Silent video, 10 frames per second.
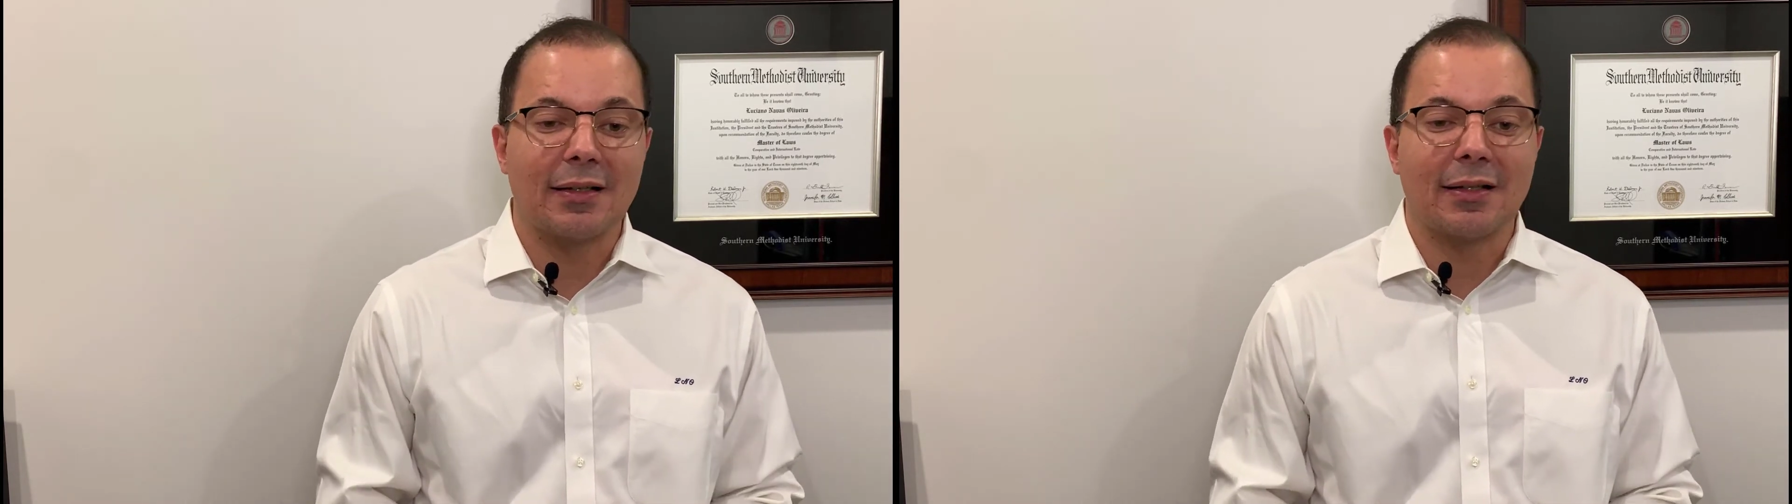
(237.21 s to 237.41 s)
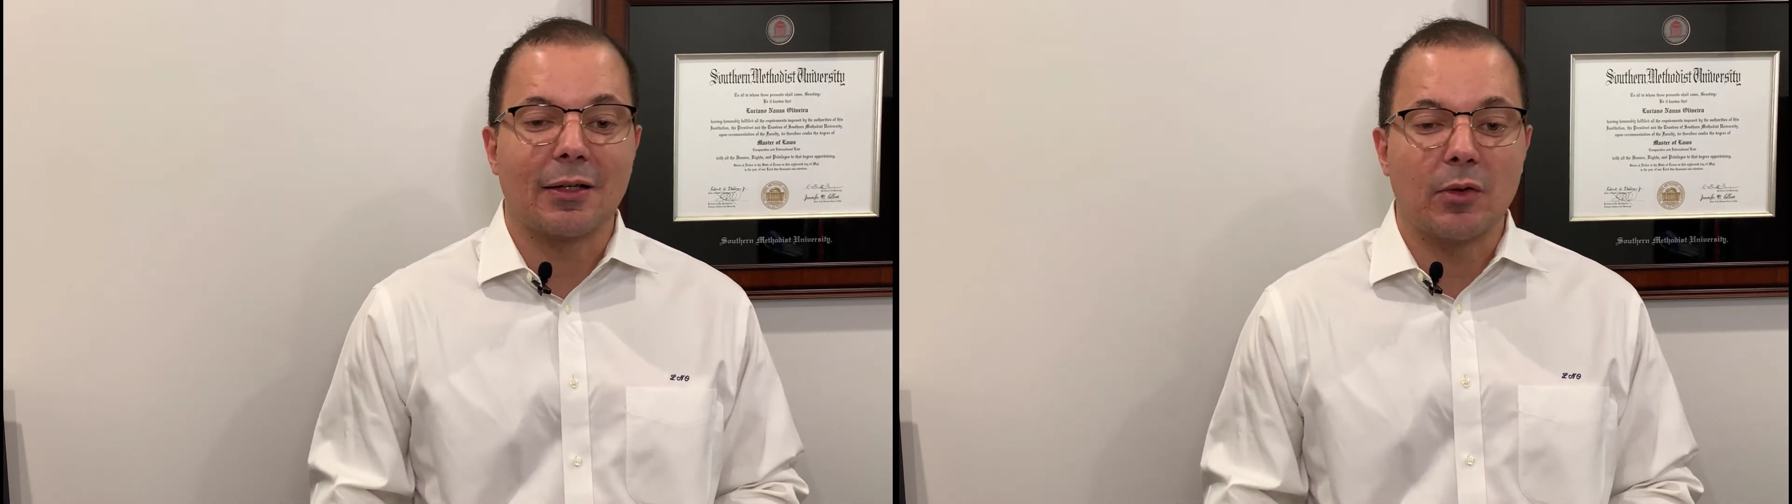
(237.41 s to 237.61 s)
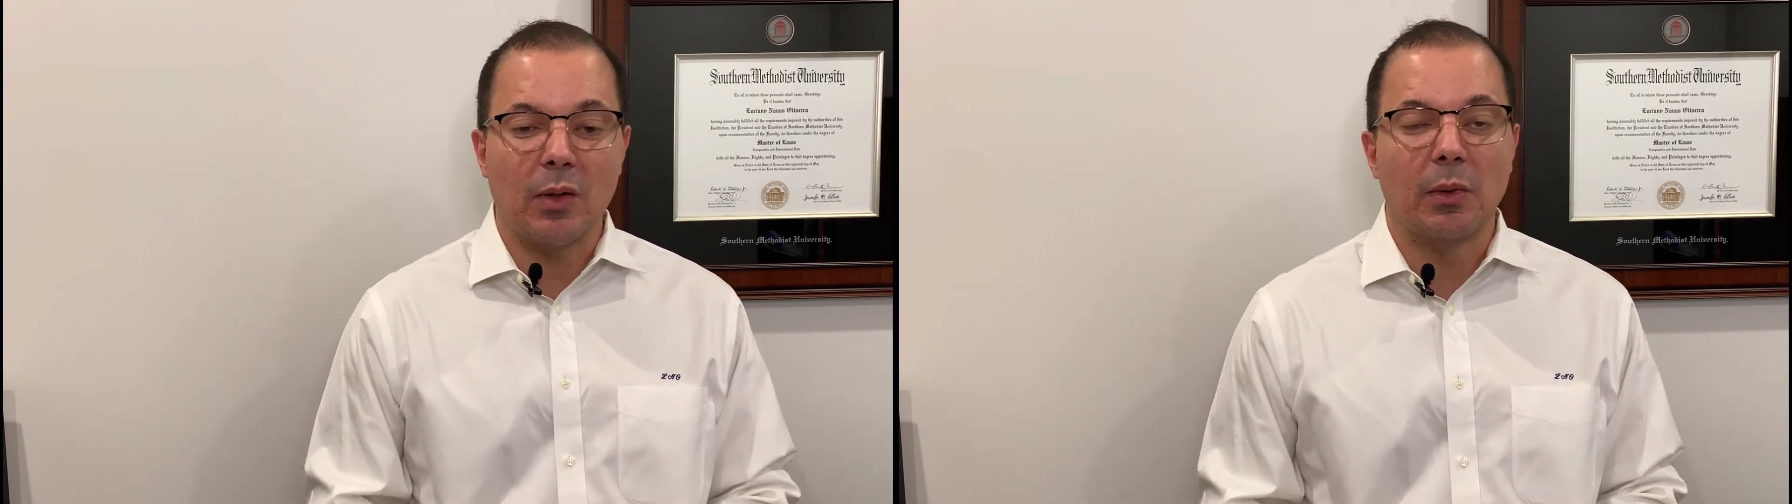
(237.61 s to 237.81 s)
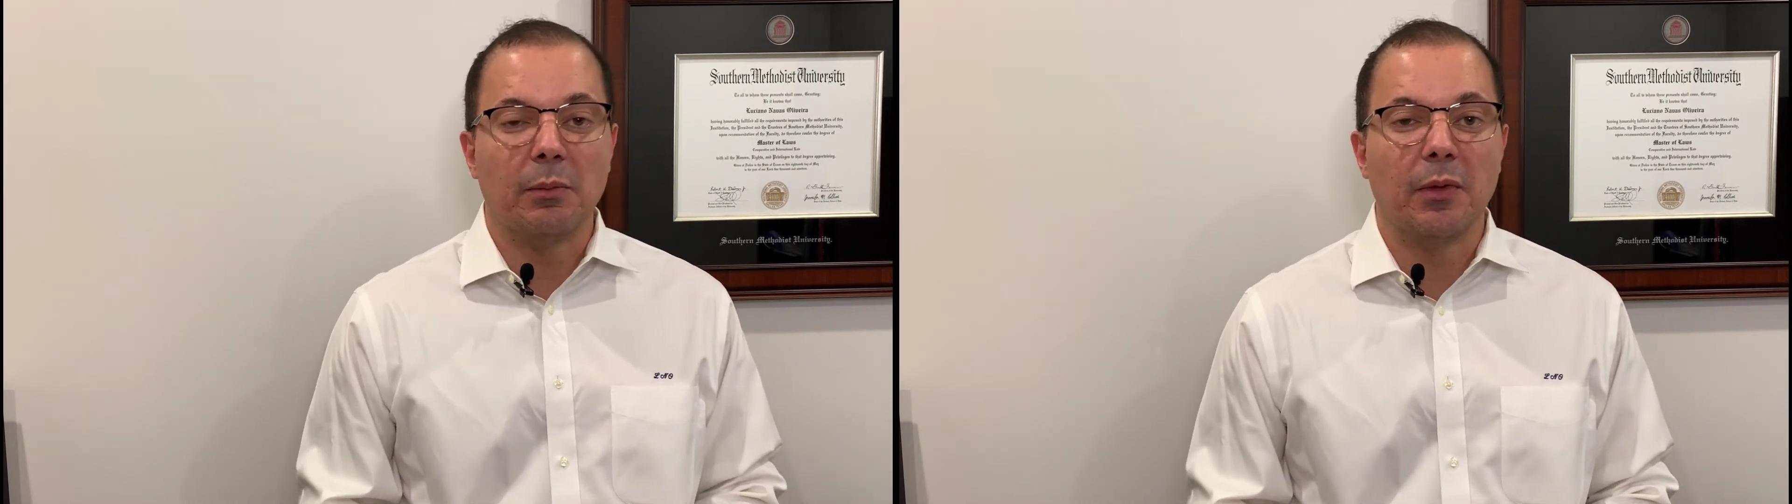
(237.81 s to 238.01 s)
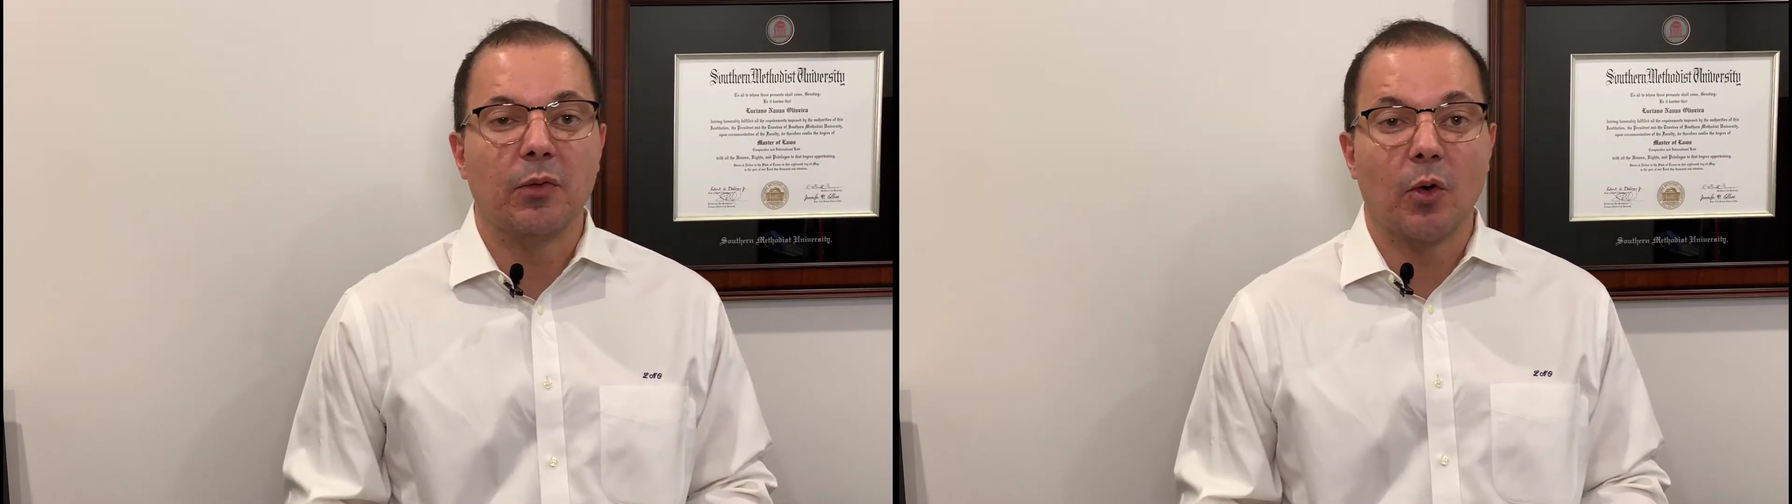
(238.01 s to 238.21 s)
an
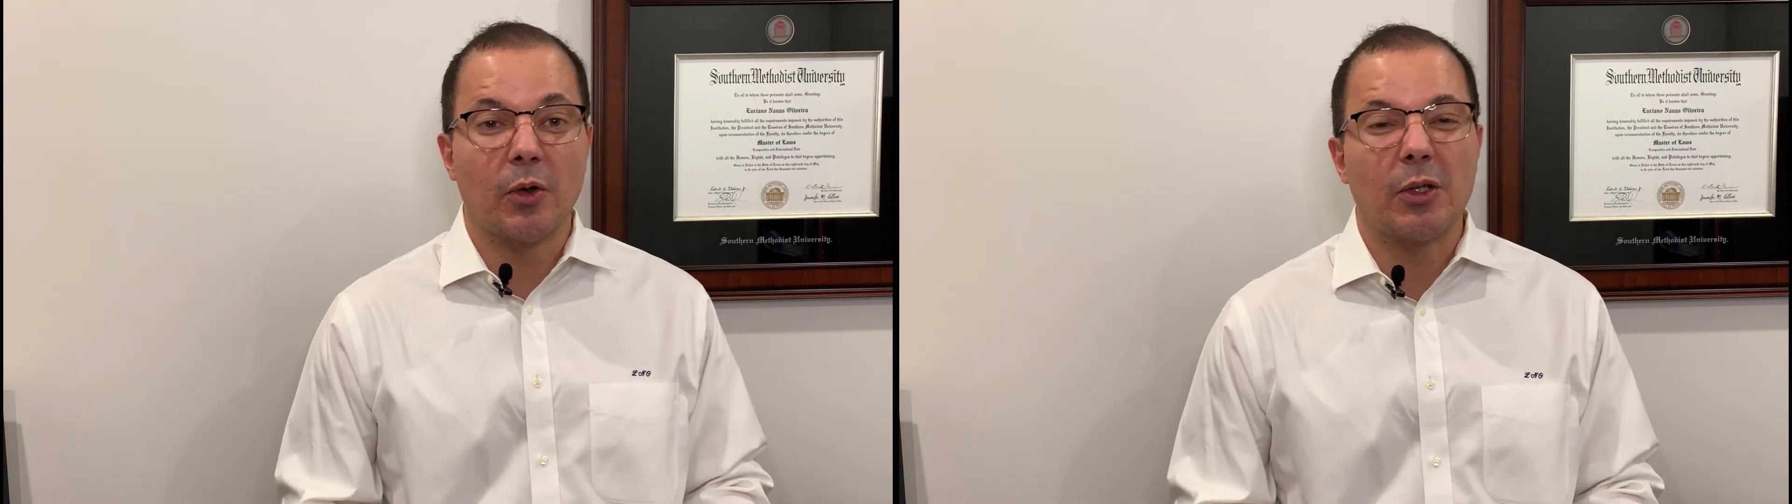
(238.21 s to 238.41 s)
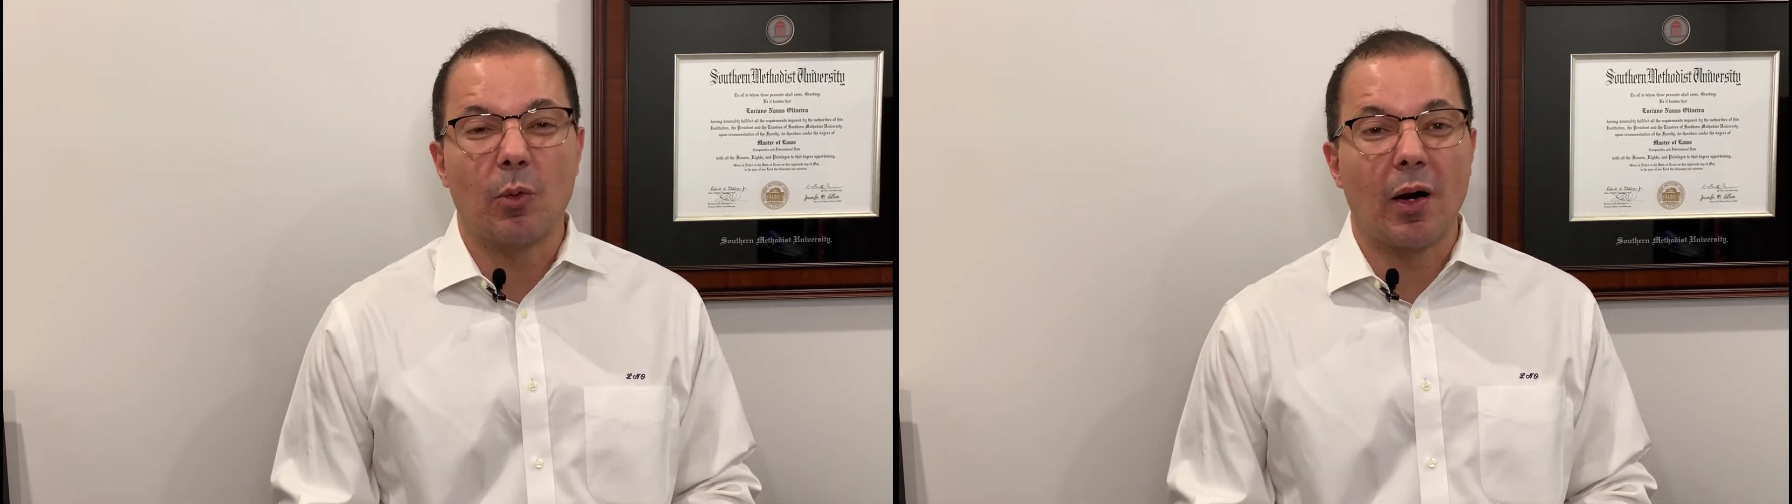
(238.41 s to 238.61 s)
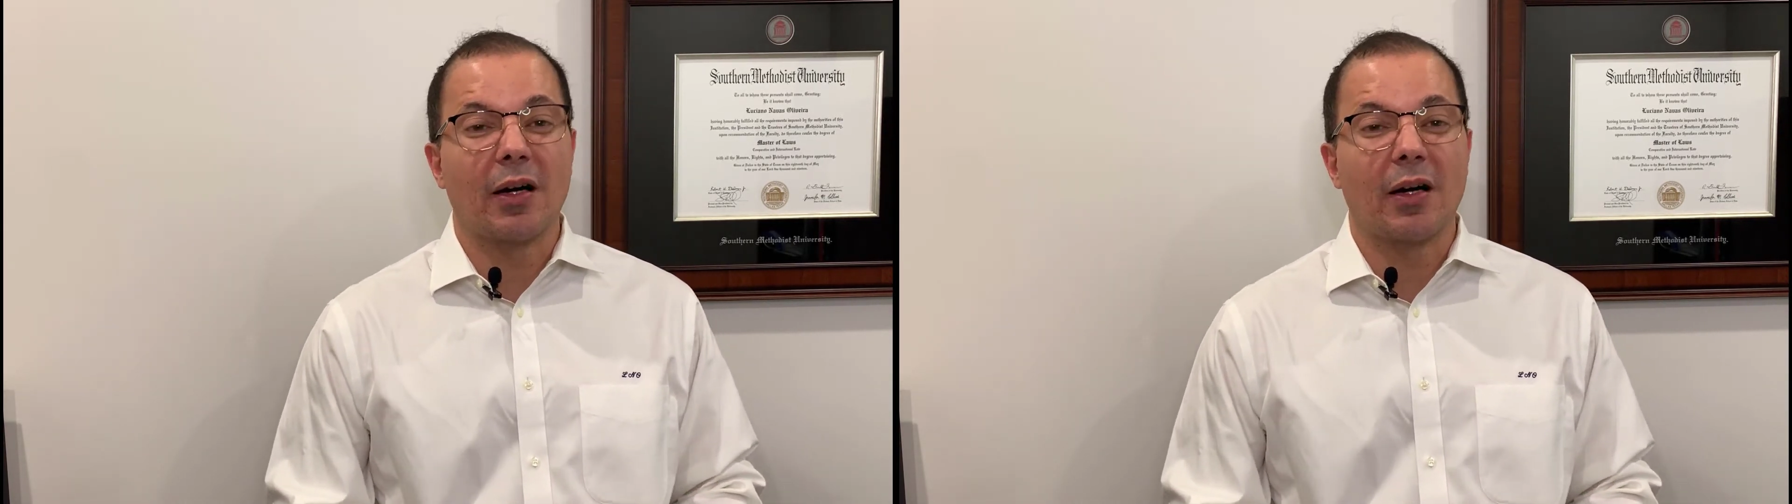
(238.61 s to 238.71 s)
agreement before you